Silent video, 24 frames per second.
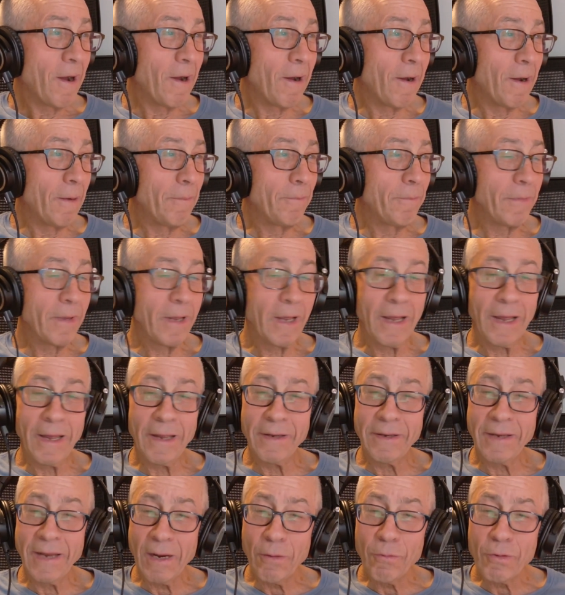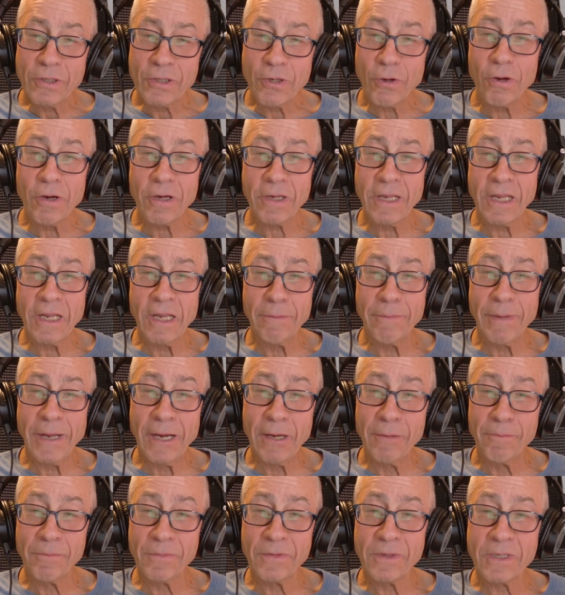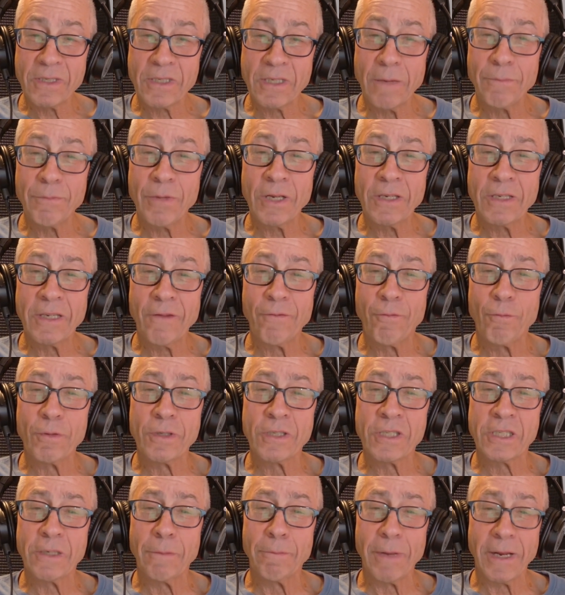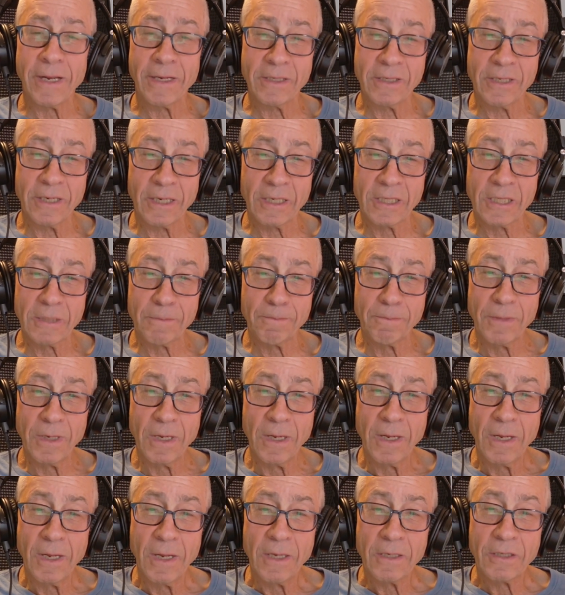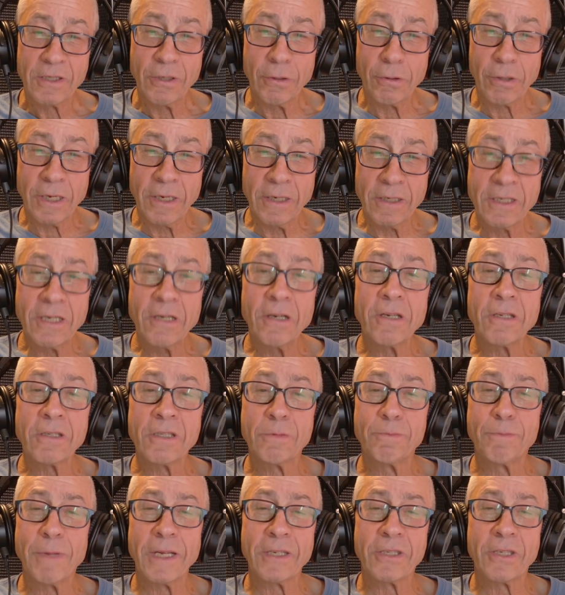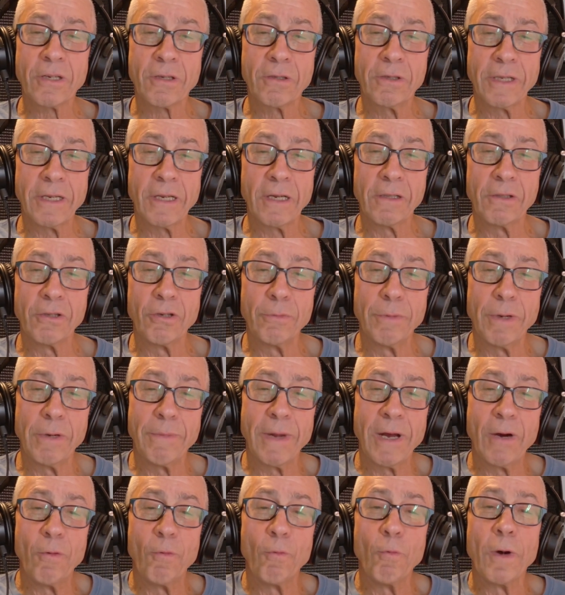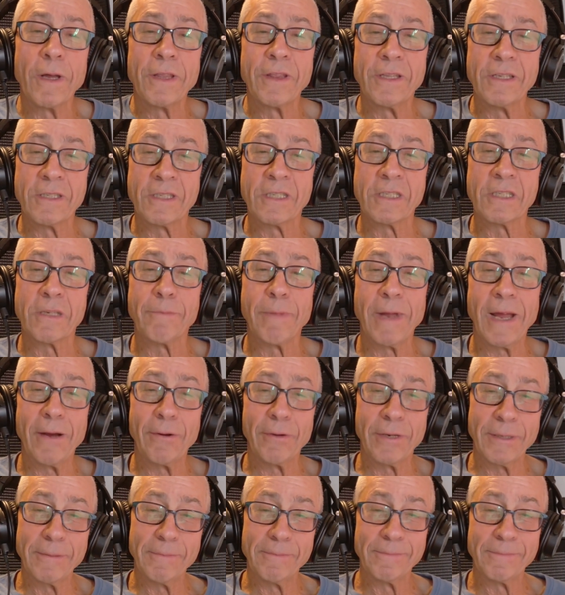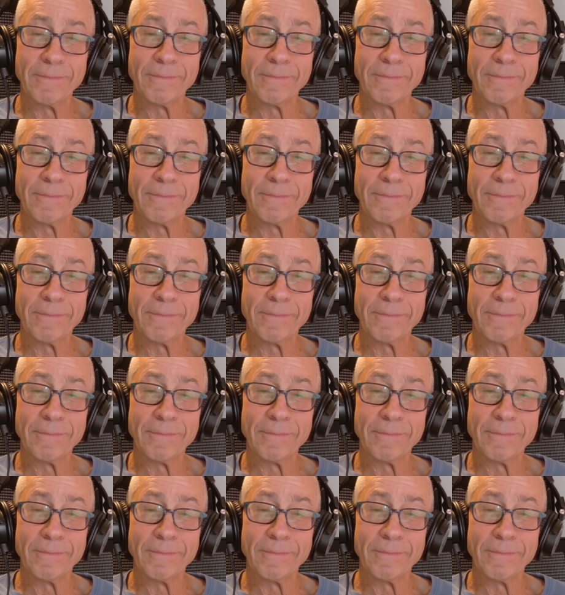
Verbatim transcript: Um, and now we're talking about something different semantics. So, can you tell us basically a little bit about what this is about?